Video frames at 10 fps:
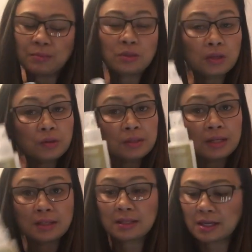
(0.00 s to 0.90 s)
So I'll use it
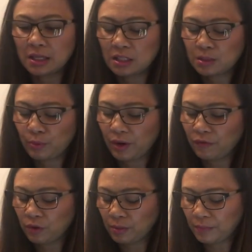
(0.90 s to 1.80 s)
as a setting spray
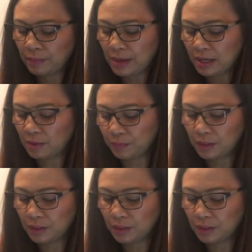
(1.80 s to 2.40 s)
for my makeup.